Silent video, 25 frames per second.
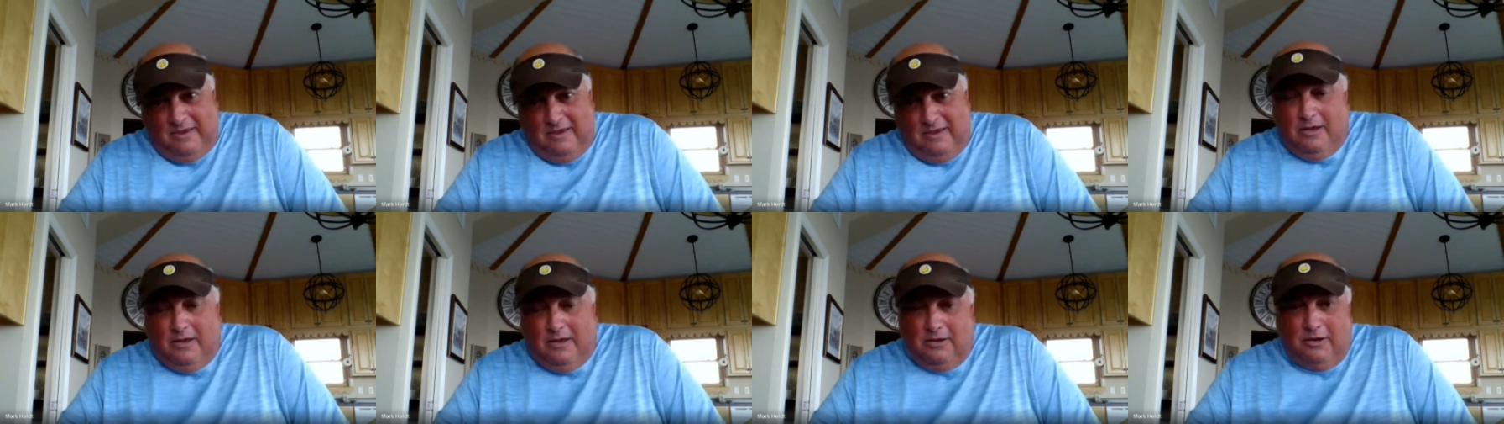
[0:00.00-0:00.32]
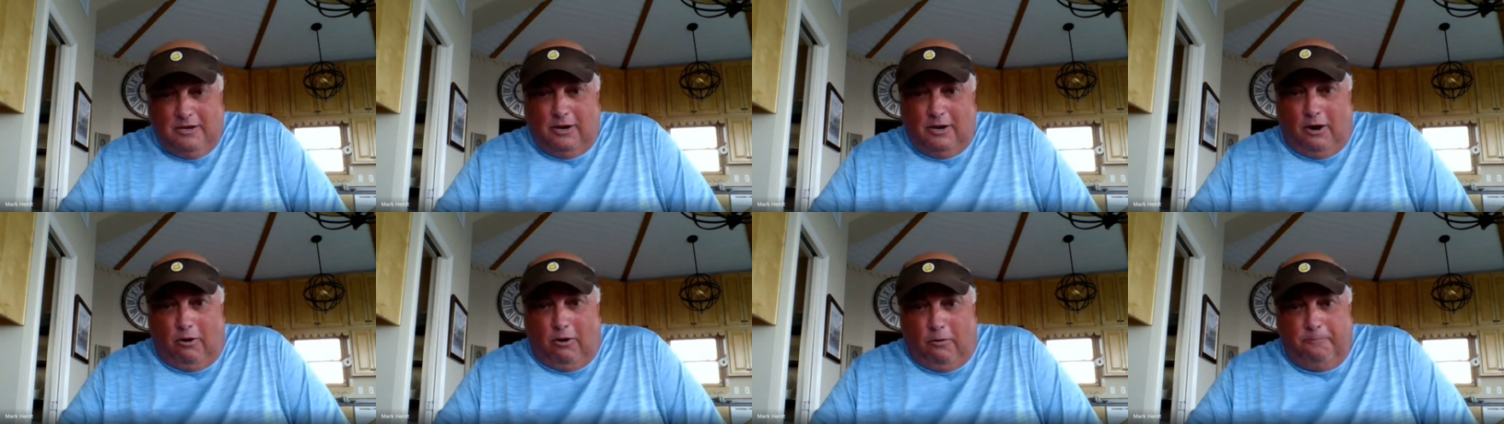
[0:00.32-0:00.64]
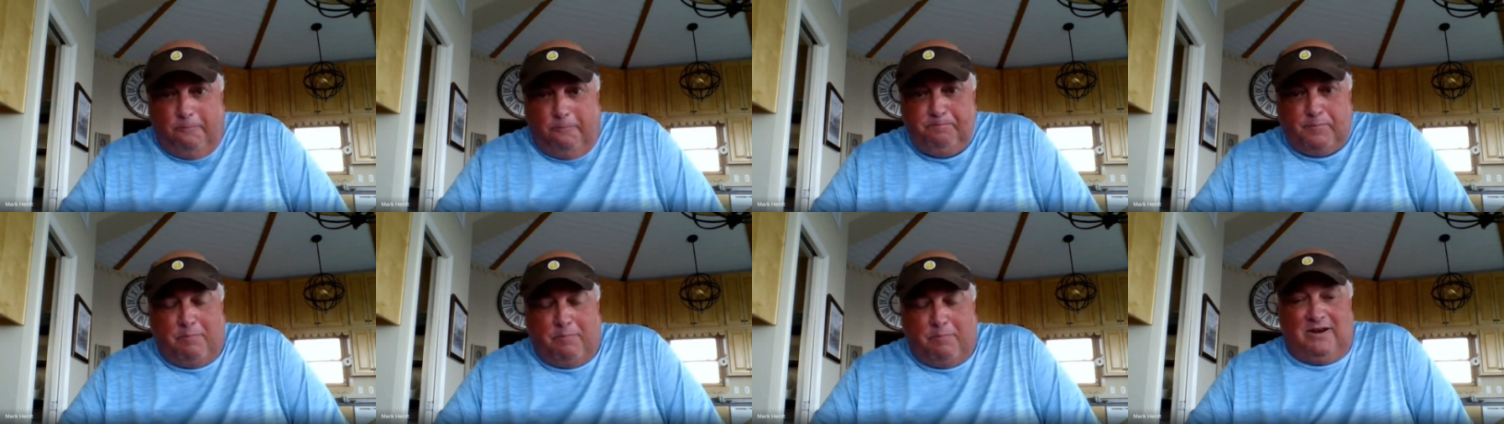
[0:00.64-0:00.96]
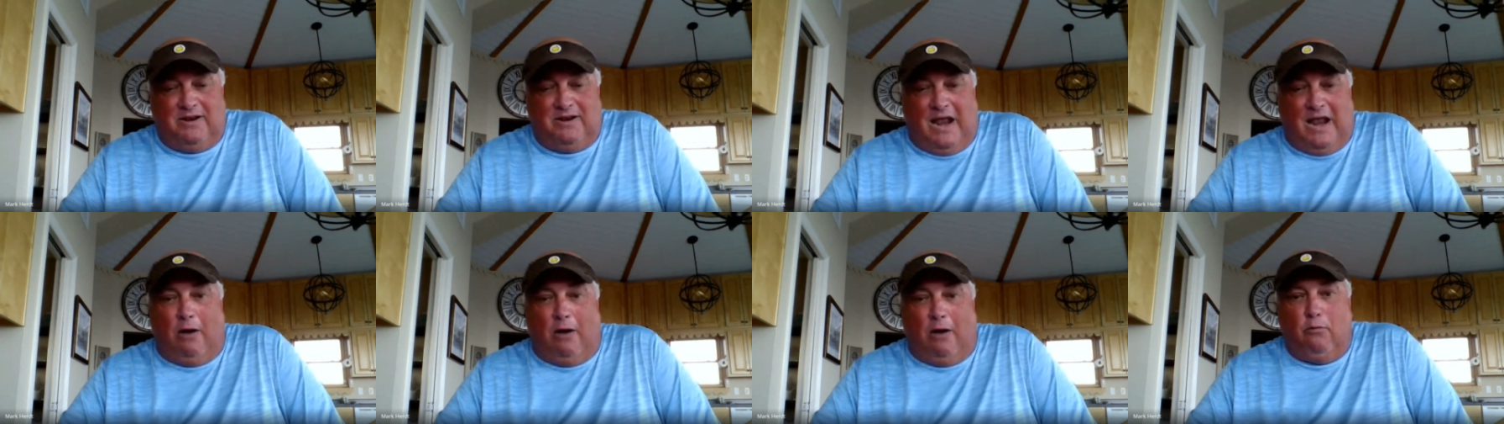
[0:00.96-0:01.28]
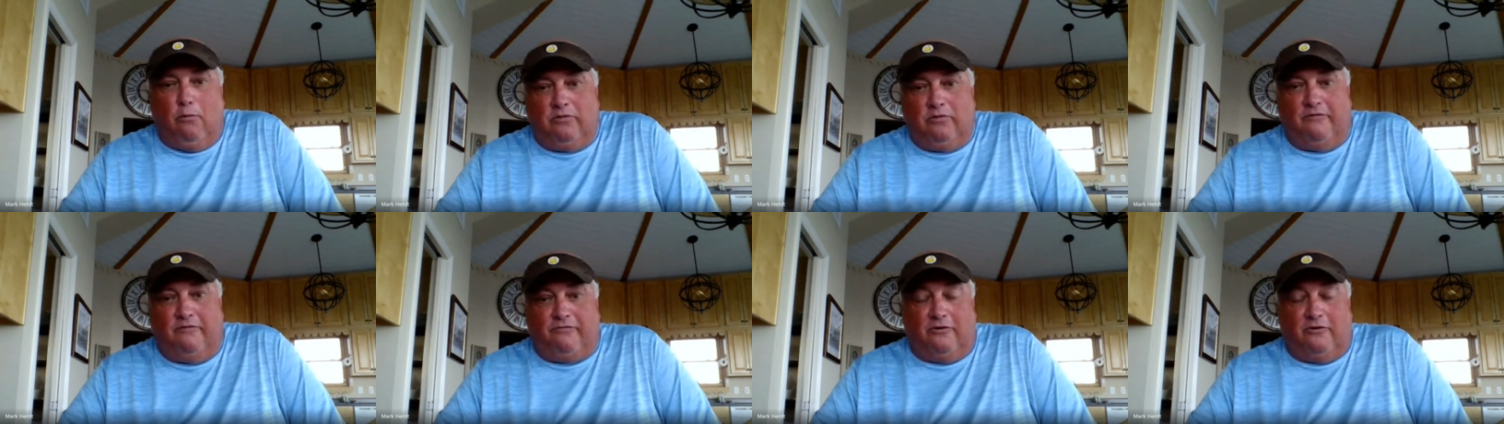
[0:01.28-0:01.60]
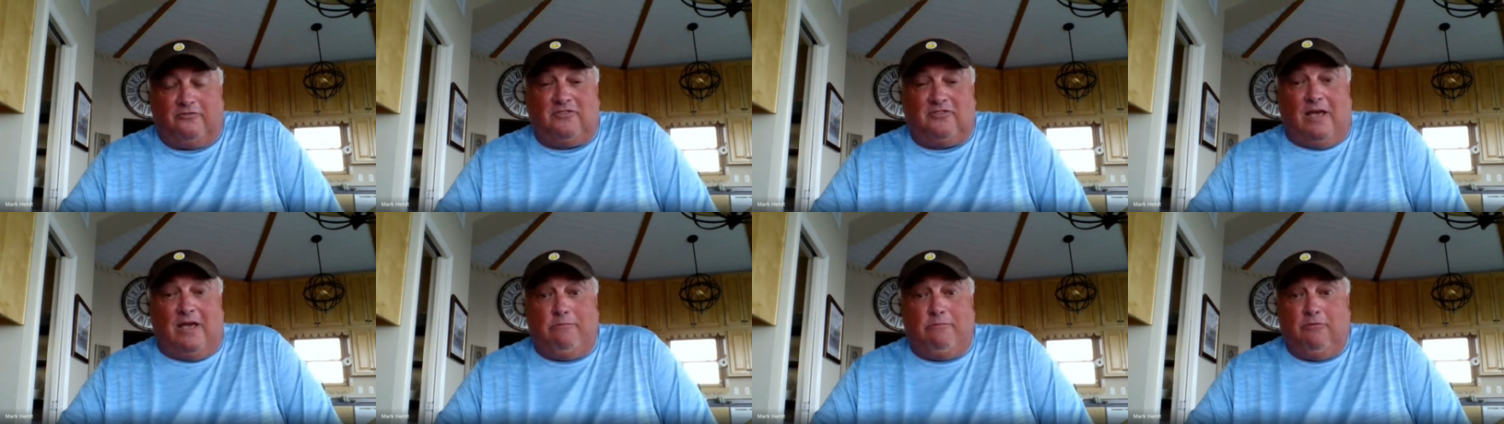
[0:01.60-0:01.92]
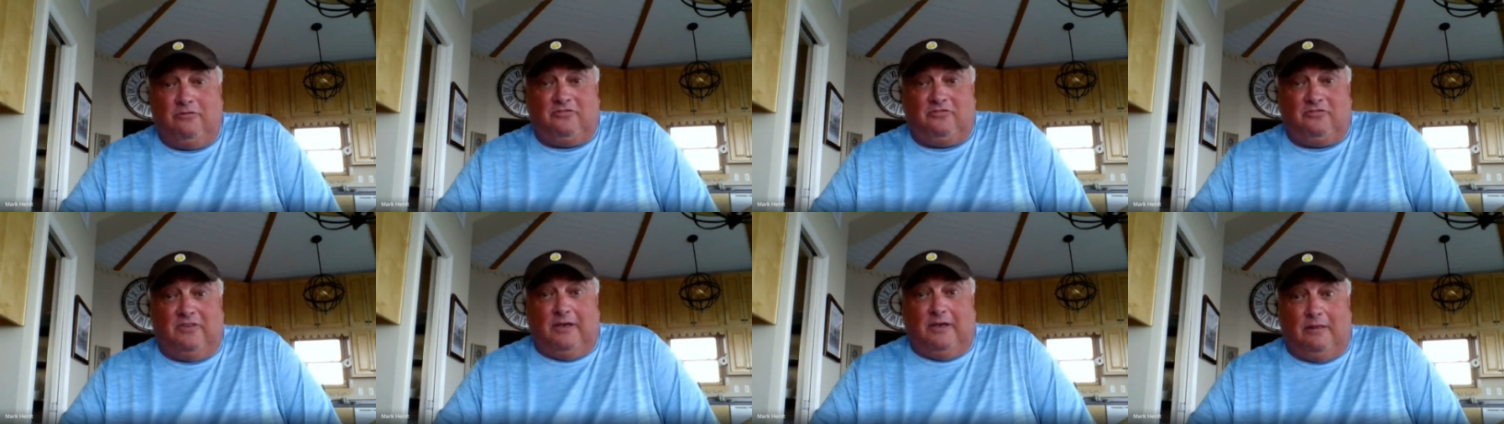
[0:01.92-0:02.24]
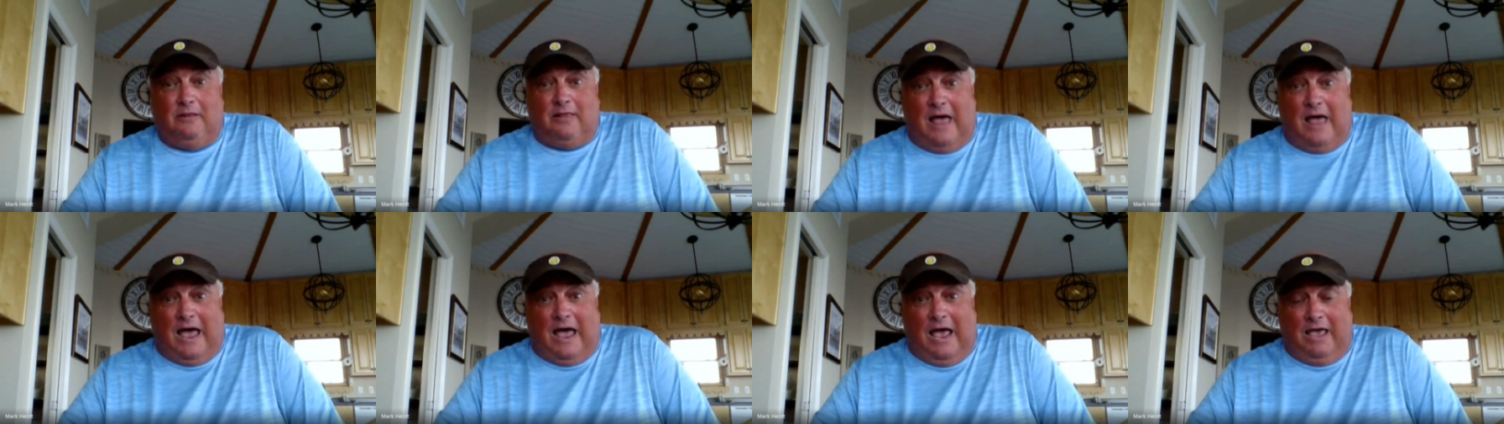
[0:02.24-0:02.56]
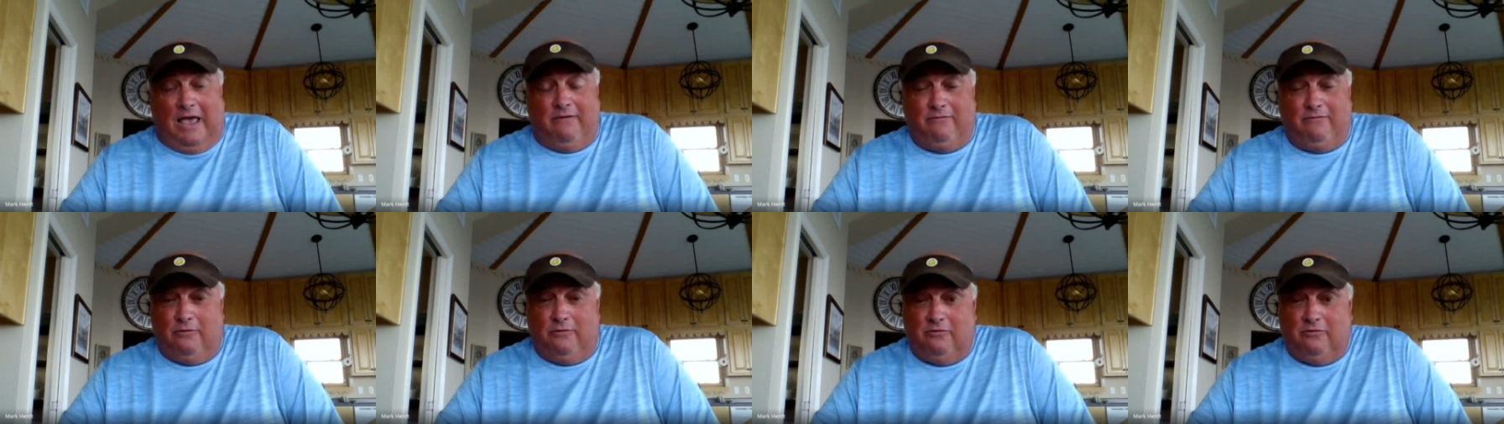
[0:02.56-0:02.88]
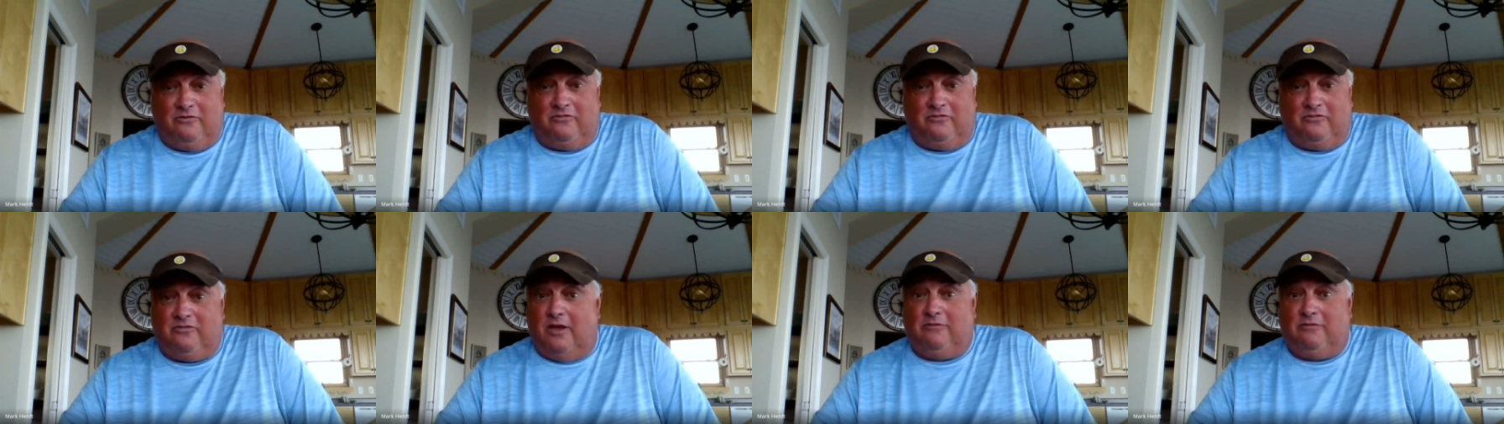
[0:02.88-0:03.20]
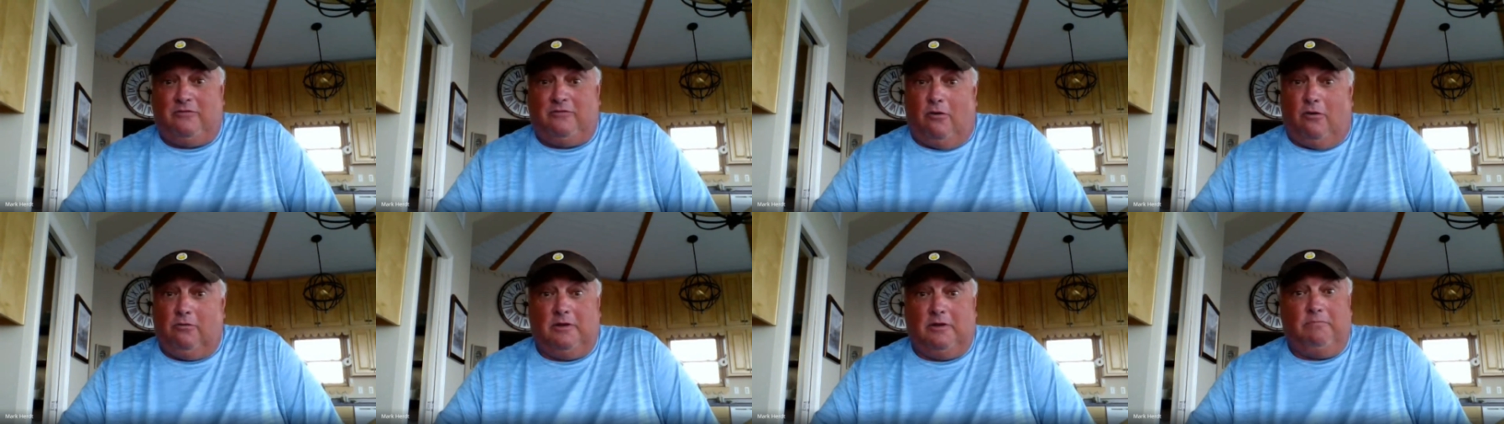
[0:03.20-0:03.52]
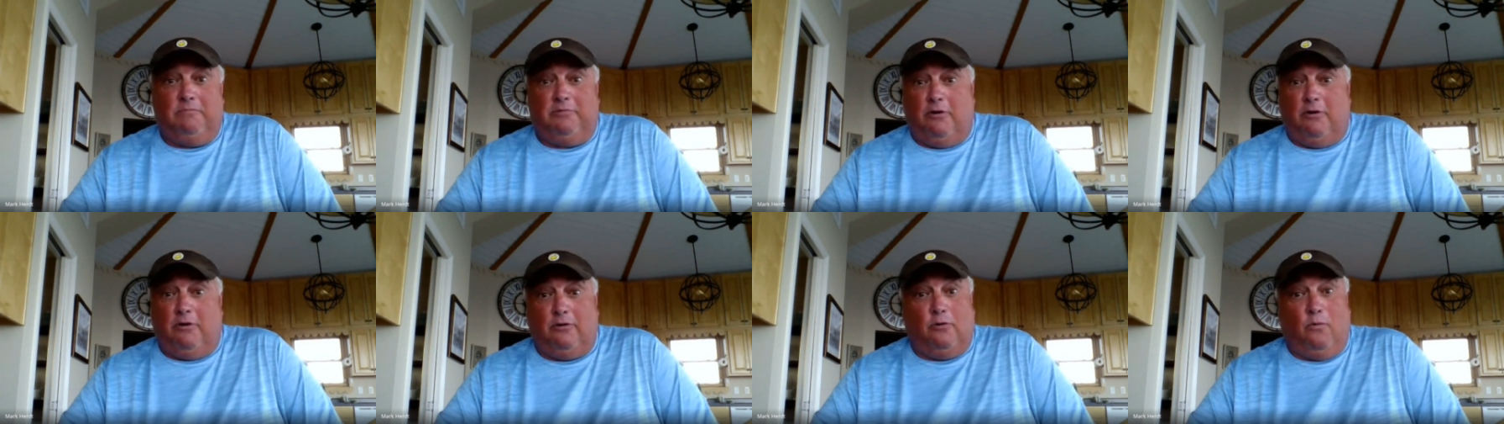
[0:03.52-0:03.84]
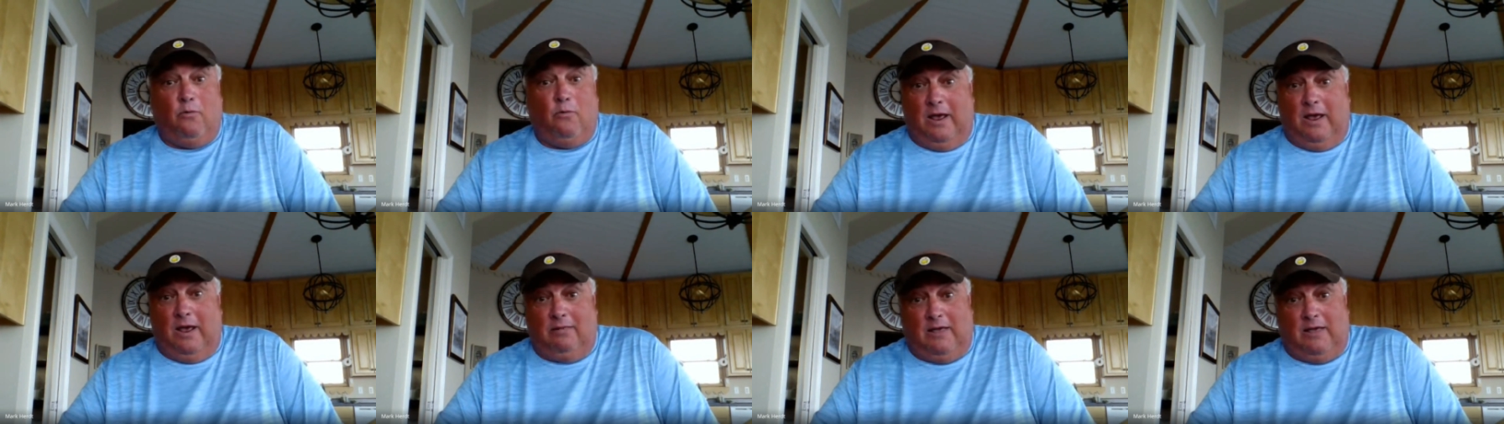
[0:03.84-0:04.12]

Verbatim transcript: you know, but now when the first time you see it live, you're just like totally blown away,